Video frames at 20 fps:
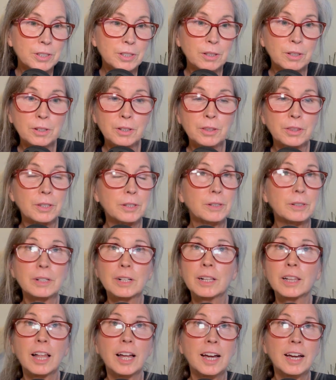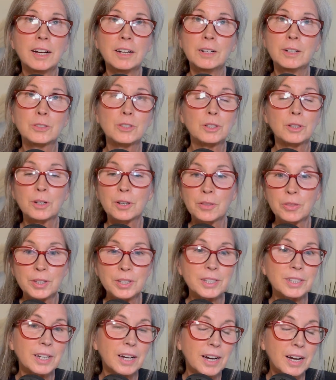look at the clouds, look at the
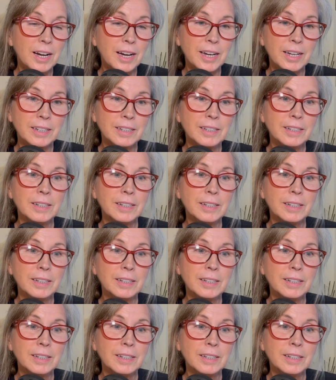sky.